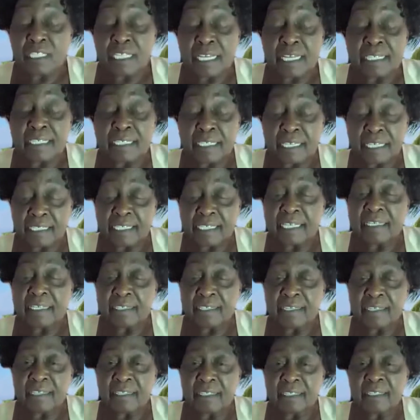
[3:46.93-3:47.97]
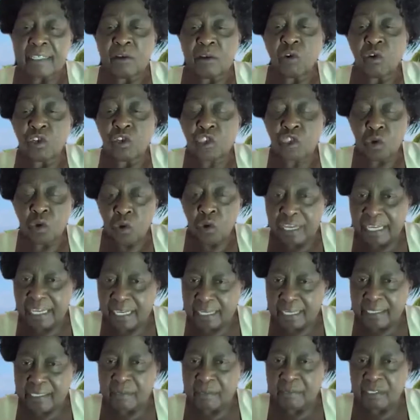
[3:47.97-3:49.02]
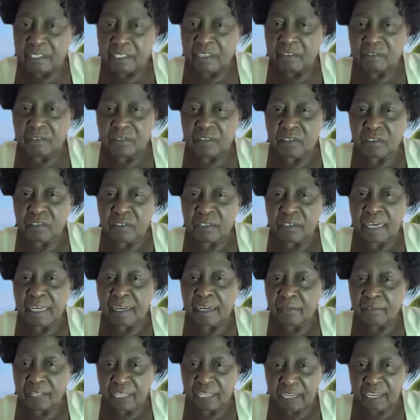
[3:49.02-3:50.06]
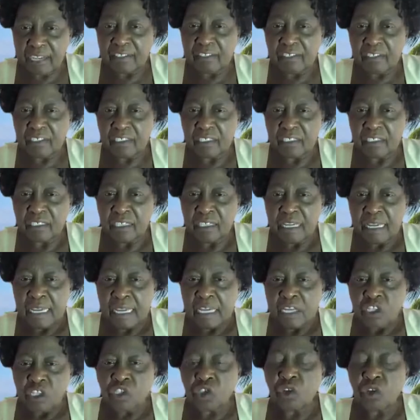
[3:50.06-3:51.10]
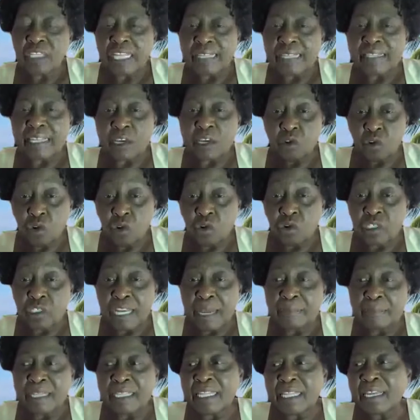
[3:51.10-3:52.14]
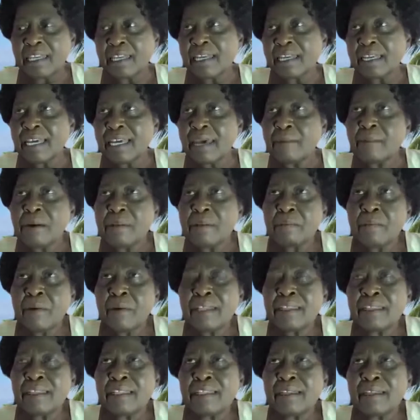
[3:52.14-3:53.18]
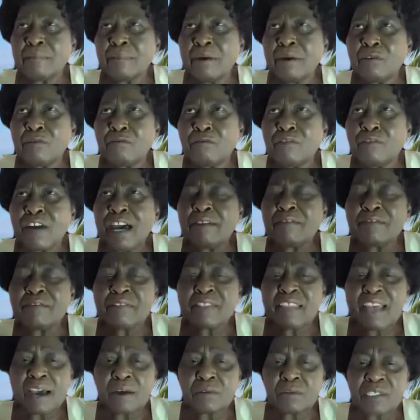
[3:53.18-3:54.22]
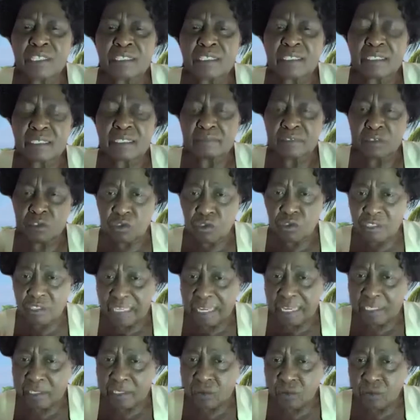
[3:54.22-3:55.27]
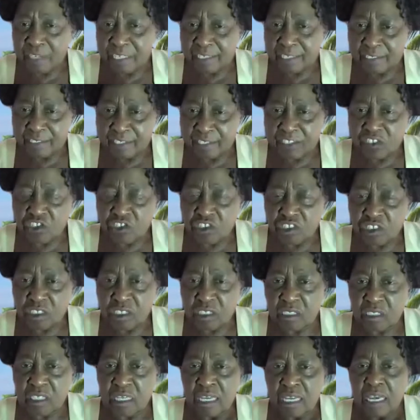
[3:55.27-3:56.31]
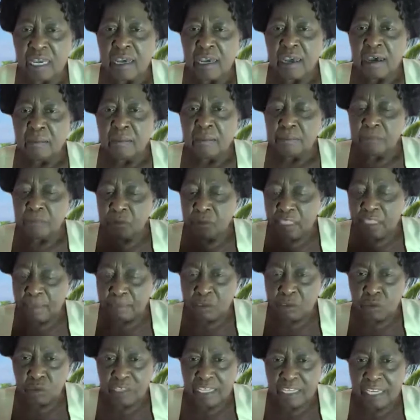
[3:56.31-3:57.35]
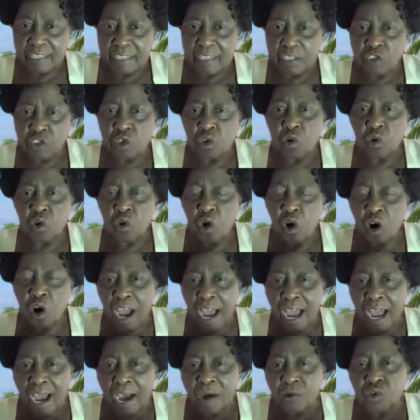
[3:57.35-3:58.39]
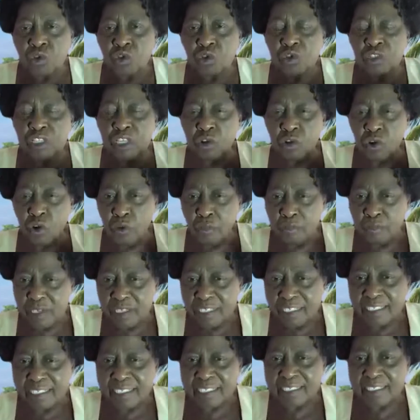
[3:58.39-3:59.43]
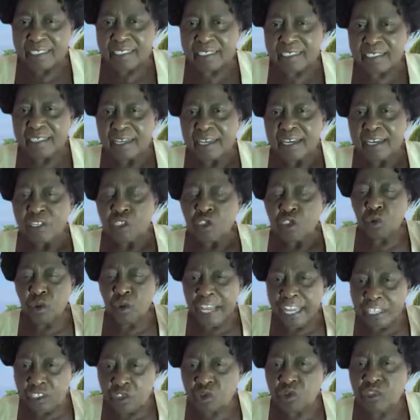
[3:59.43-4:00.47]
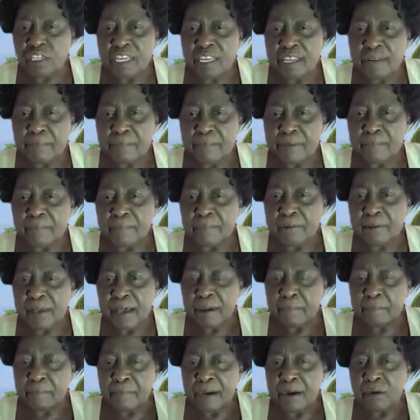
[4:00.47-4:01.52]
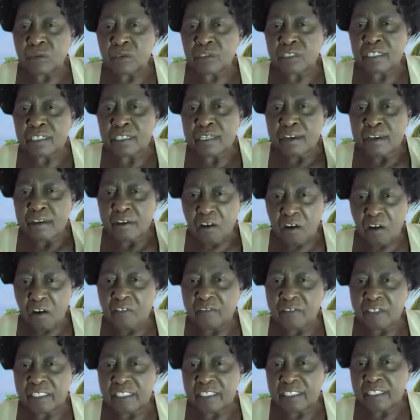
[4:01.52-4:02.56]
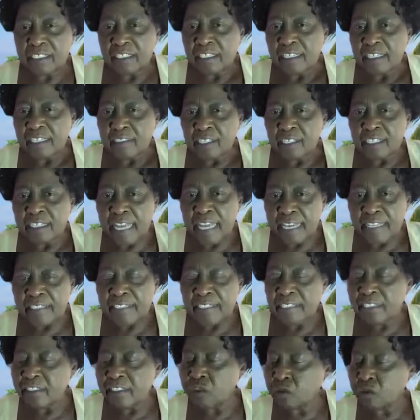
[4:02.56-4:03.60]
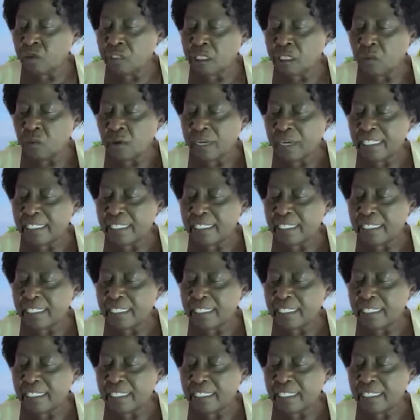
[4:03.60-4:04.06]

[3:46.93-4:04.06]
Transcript: society, as I indicated, they also organized themselves around the country so that they could. They came up, I think, about 5,000 civil society organizations, put them together to go out to the communities to educate people about COVID-19, to say,